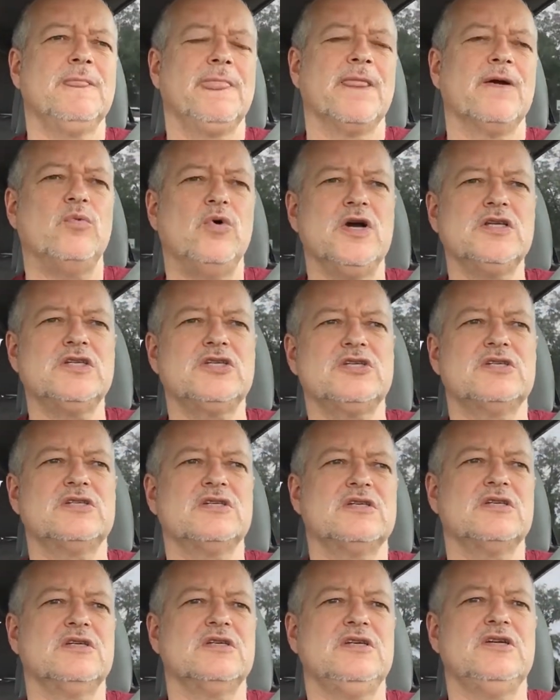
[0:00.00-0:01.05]
once,
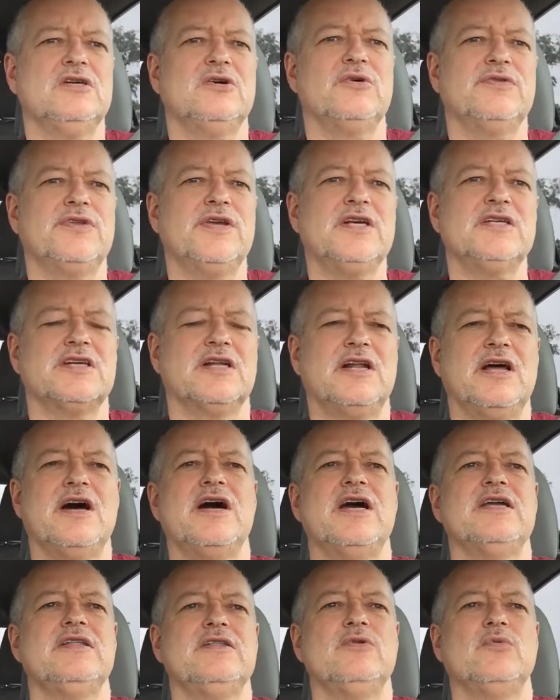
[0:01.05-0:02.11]
things
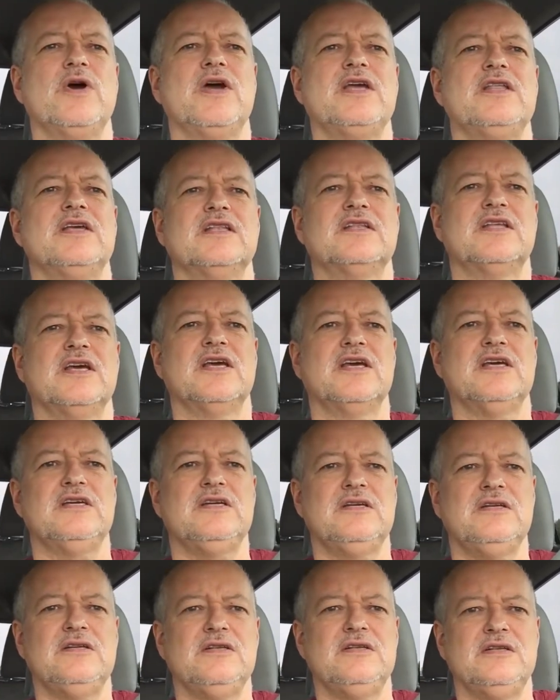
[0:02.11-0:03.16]
align the way that they
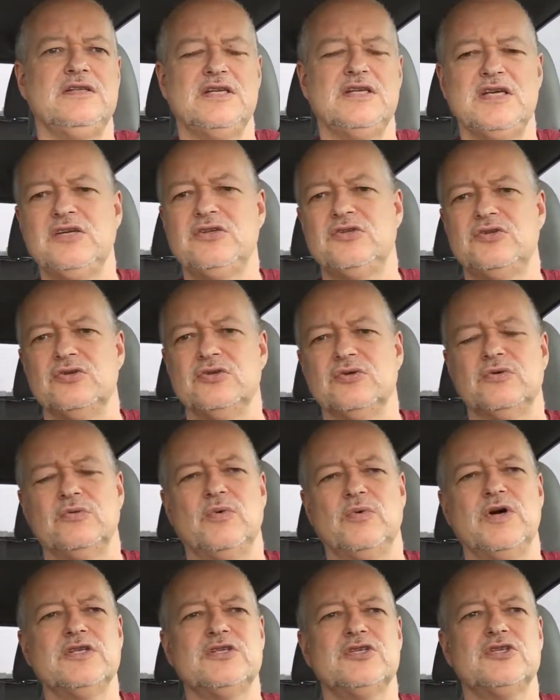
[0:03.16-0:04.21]
need to,
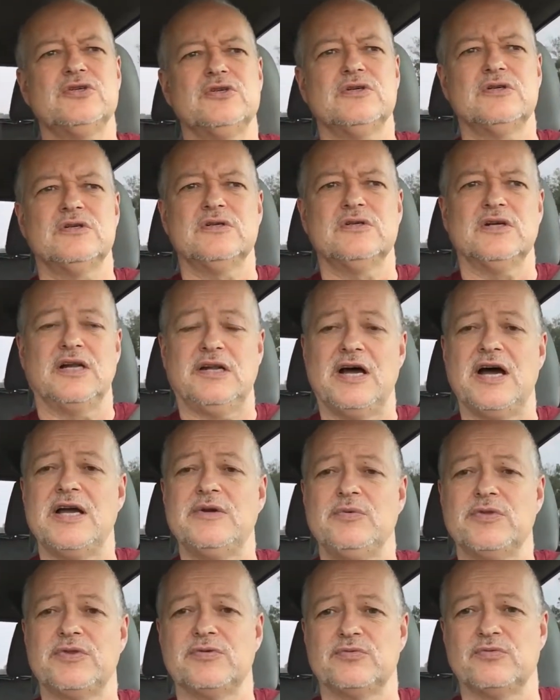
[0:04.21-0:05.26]
once you're
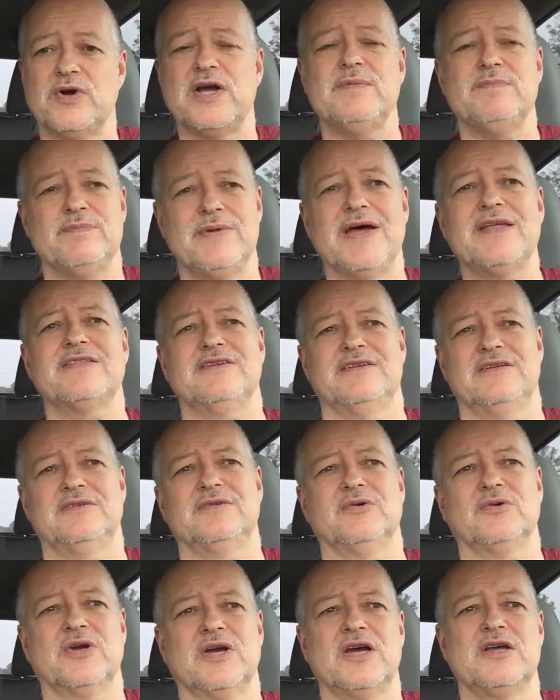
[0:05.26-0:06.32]
aligned with the right method,
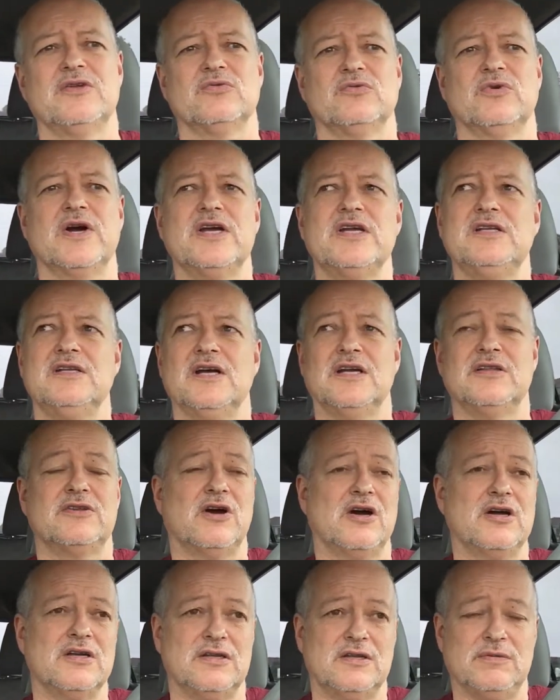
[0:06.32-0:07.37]
okay, the right
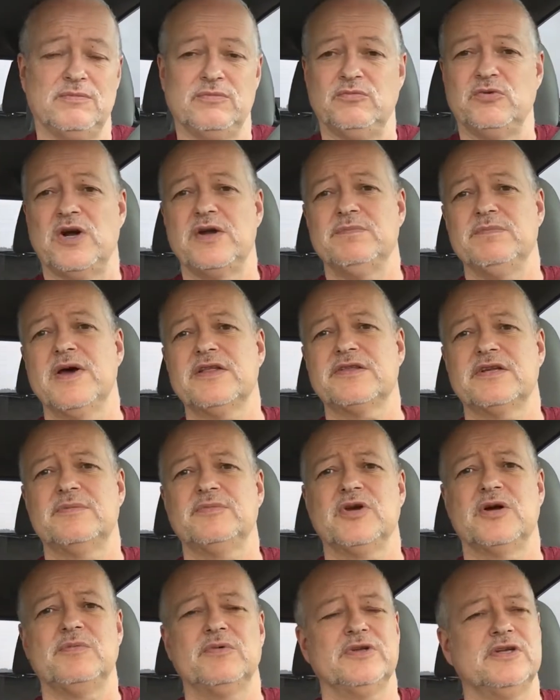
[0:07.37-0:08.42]
method, I'm
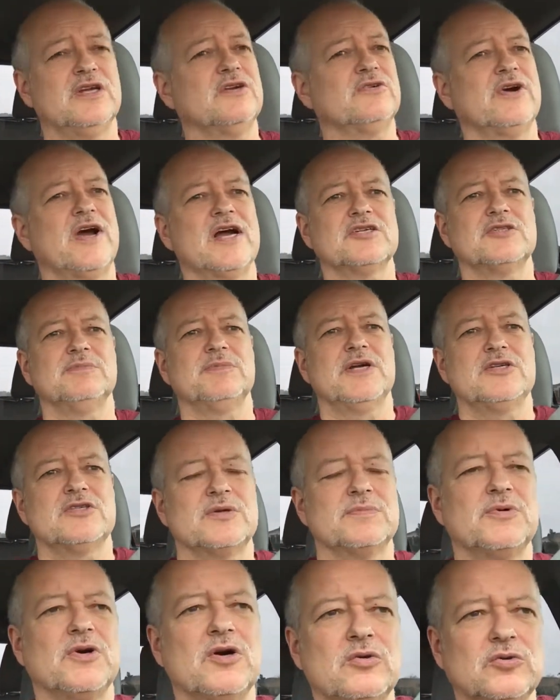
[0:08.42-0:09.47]
talking about an interaction-based
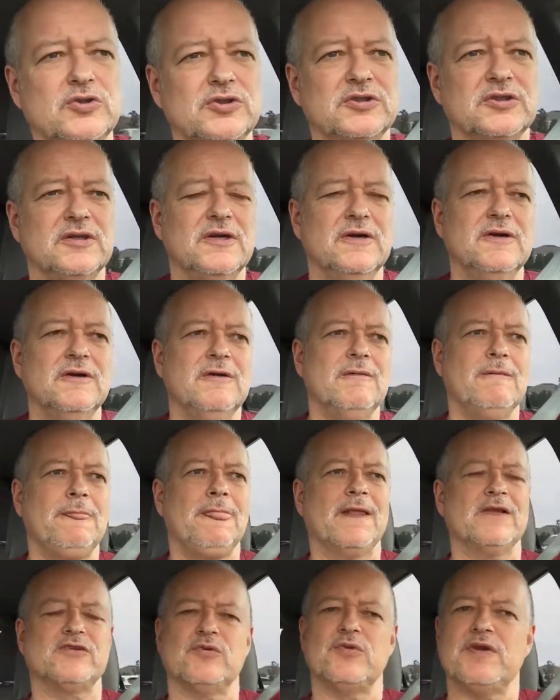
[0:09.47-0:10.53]
approach,
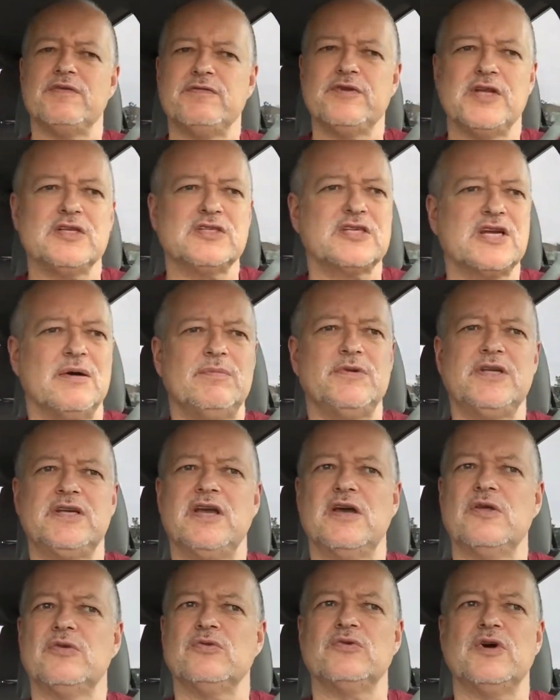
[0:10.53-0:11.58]
and so that everything's coming
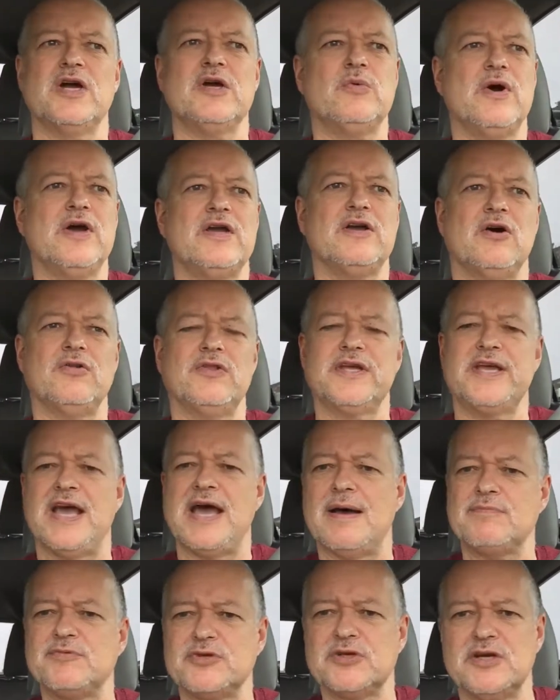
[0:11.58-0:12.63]
together the right way, all the
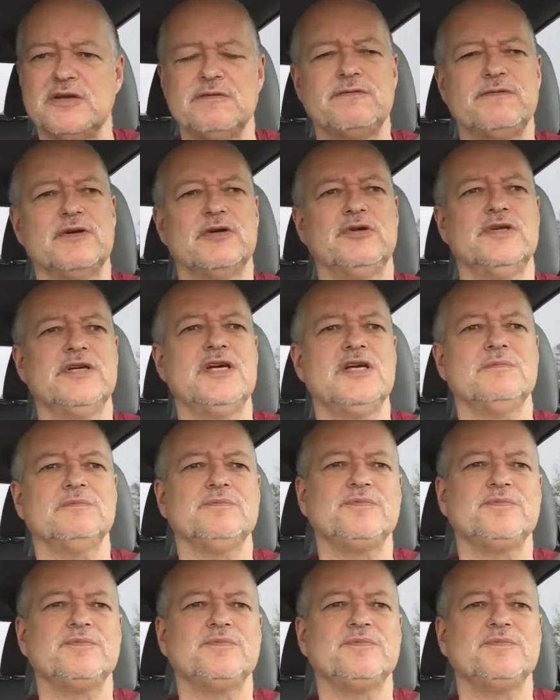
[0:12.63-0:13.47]
gaps are getting filled in,